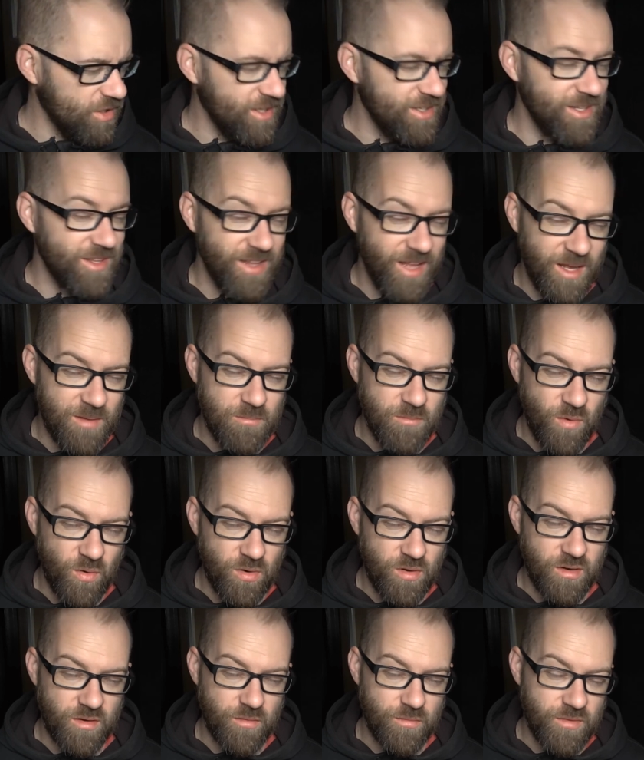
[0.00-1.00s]
that
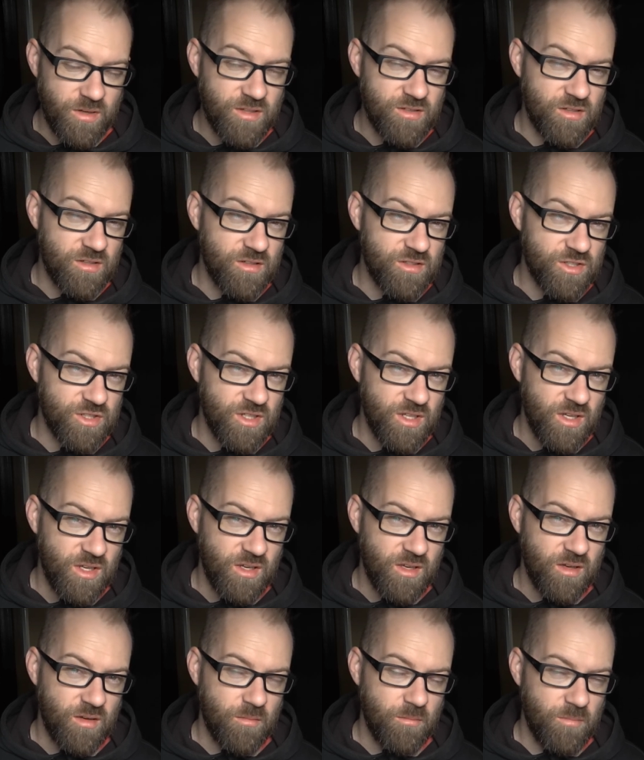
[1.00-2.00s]
more on a research
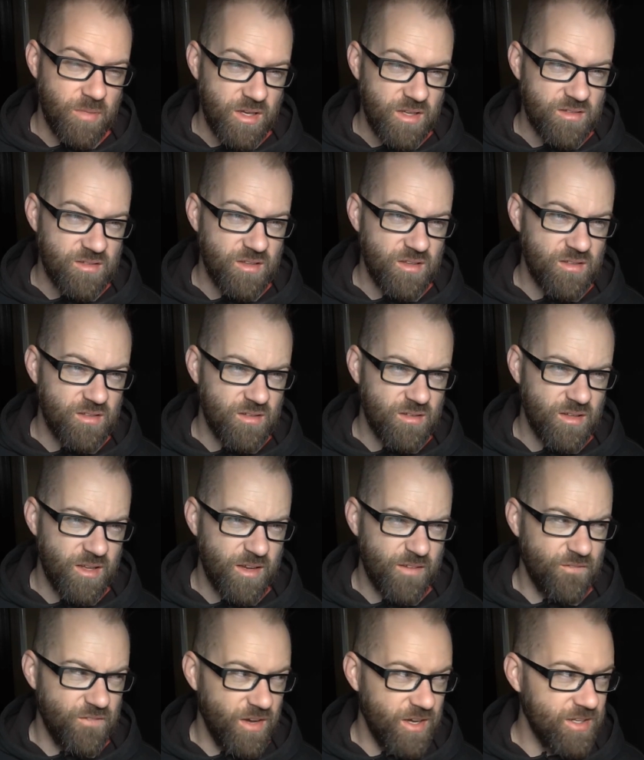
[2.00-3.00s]
basis and
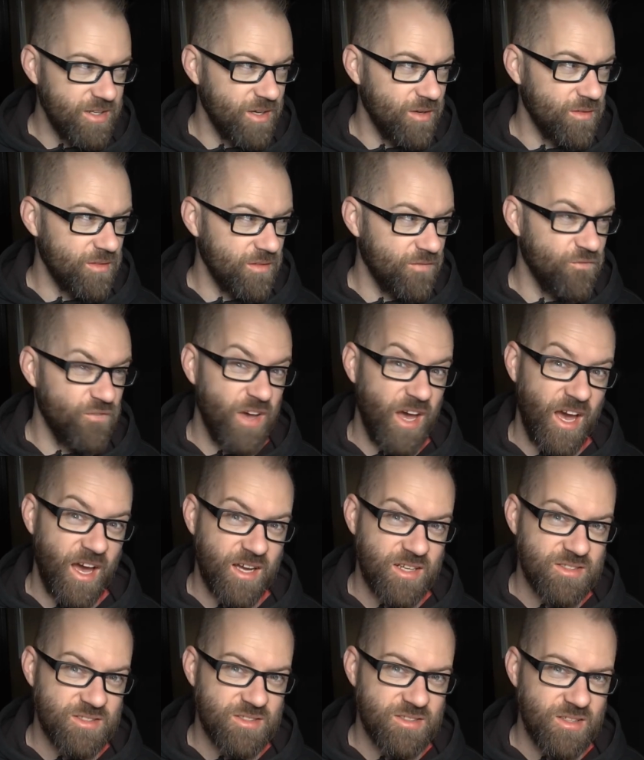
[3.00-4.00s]
like find out the
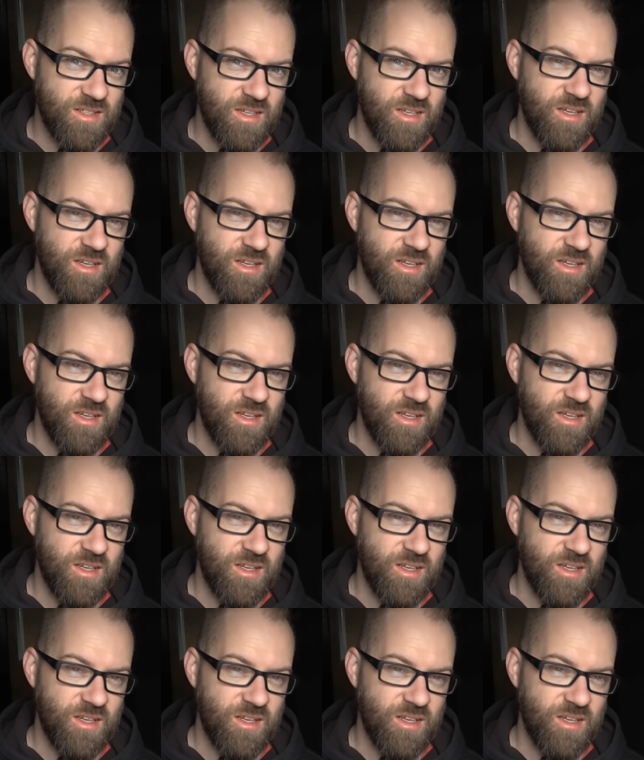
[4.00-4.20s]
facts.